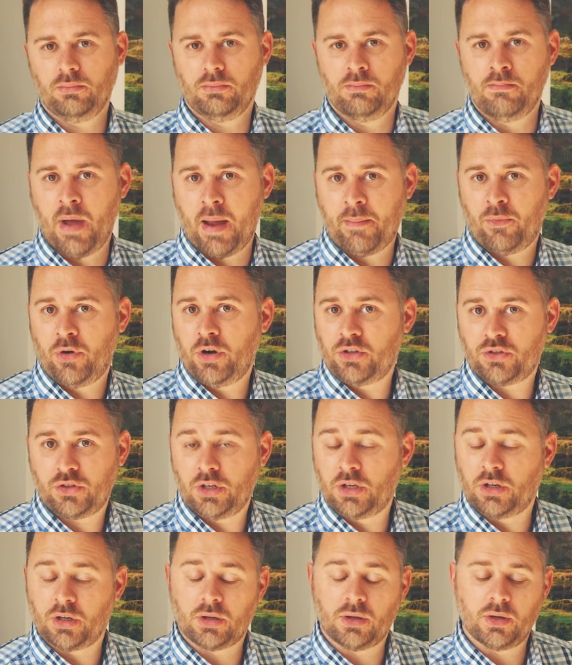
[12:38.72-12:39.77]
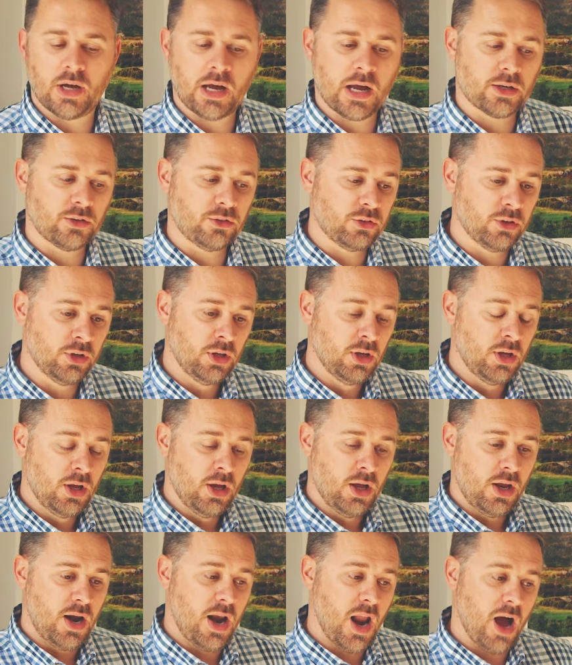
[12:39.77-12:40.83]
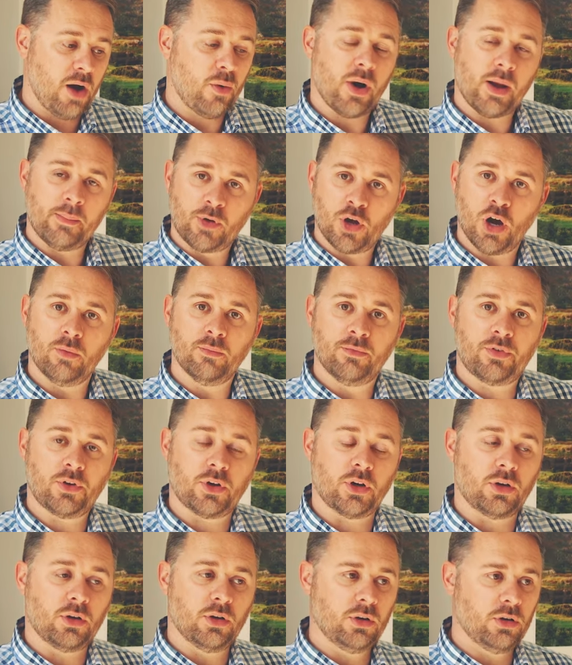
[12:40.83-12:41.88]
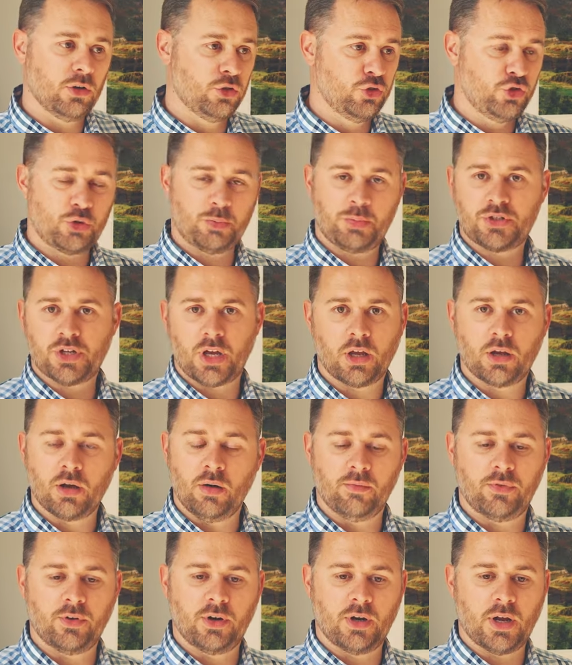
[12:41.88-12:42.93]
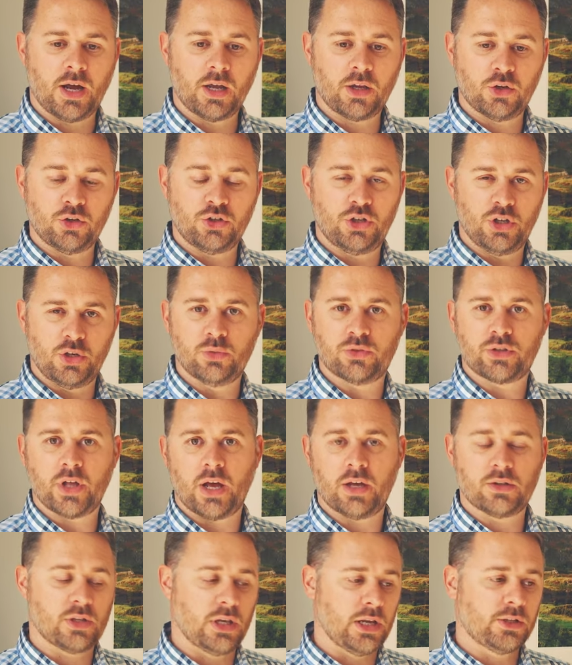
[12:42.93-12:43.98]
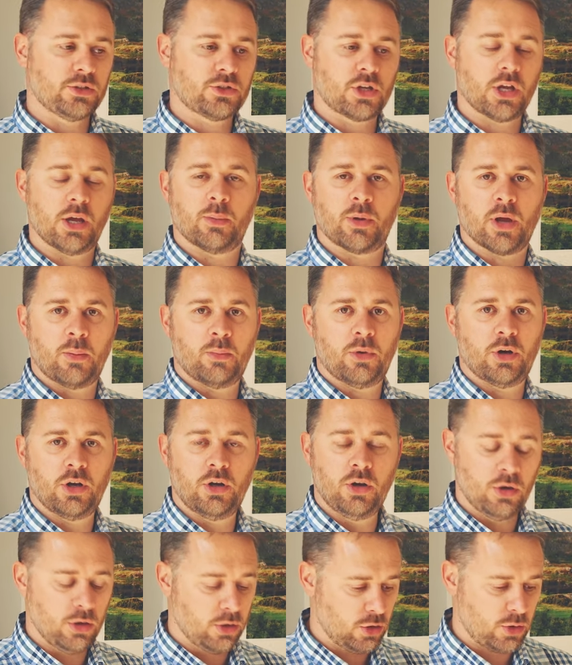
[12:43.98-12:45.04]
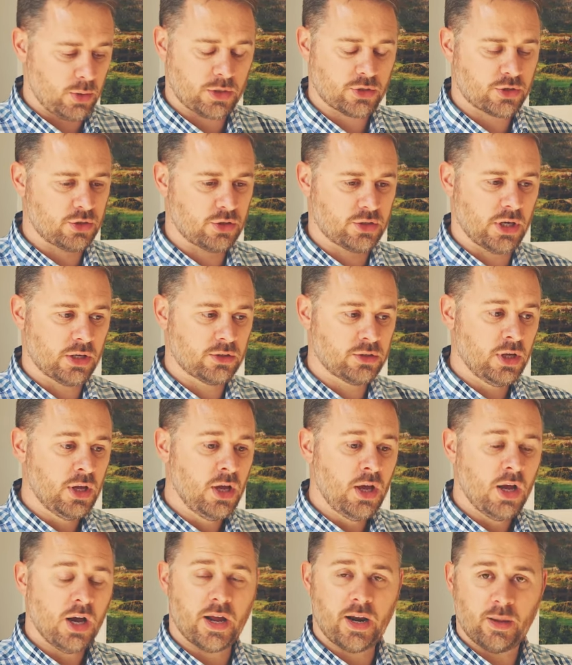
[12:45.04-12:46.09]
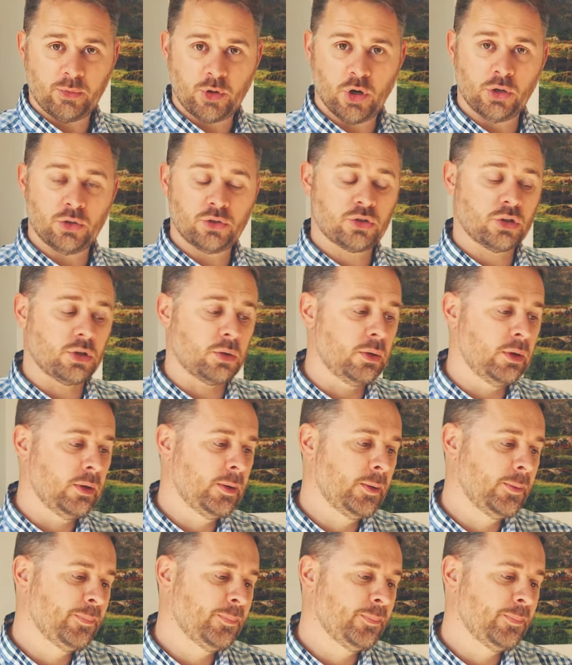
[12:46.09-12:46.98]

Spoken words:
memories, you know, and now I'm confident, 100% confident, I could use that as a landscape camera, no questions asked. And I'm going to